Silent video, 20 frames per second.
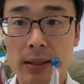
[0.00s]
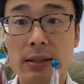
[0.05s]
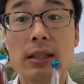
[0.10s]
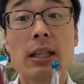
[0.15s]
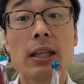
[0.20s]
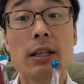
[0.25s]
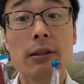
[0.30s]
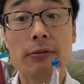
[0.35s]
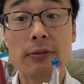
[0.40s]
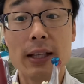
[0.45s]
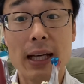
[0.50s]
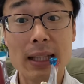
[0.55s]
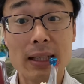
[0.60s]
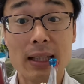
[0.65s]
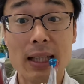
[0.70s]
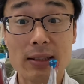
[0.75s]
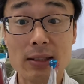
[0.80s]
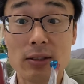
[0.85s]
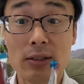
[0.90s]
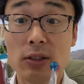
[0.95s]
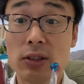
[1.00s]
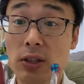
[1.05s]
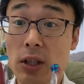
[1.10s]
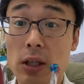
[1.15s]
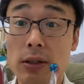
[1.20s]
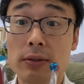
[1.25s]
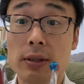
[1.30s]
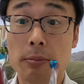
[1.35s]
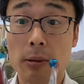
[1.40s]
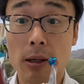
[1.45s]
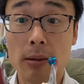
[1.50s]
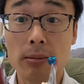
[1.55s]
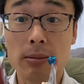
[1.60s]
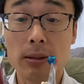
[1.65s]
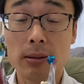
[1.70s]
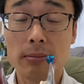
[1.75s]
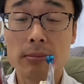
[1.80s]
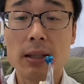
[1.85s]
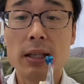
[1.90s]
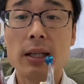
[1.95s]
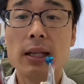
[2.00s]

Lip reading: if that doesn't solve the problem,